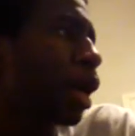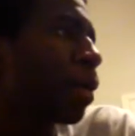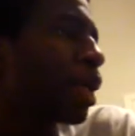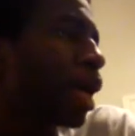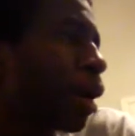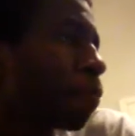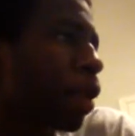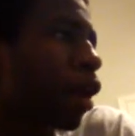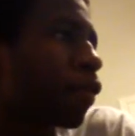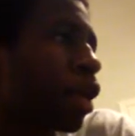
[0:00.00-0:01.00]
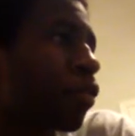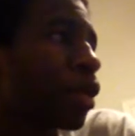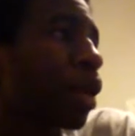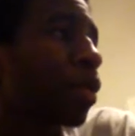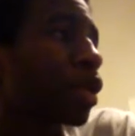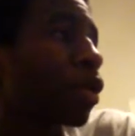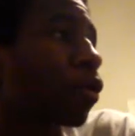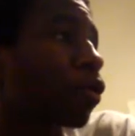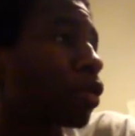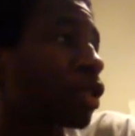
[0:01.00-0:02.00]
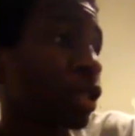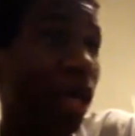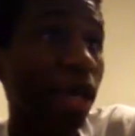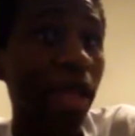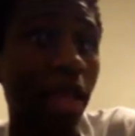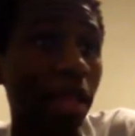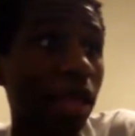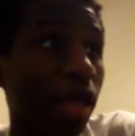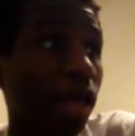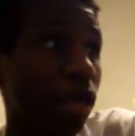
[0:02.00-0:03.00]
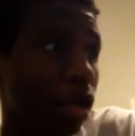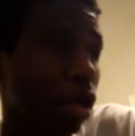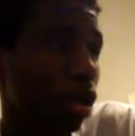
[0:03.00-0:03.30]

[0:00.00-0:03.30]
I've given up on the whole dating thing.